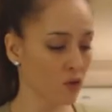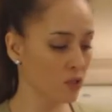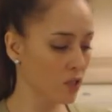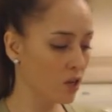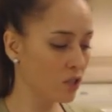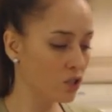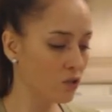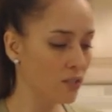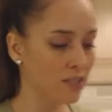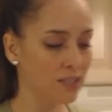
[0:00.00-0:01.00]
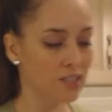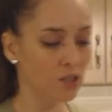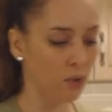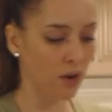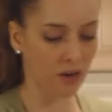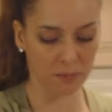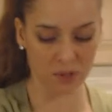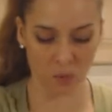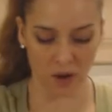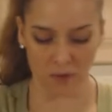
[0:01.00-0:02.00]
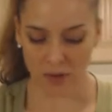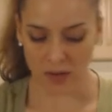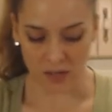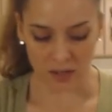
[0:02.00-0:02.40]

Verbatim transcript: for as long as you need this to brown up as well.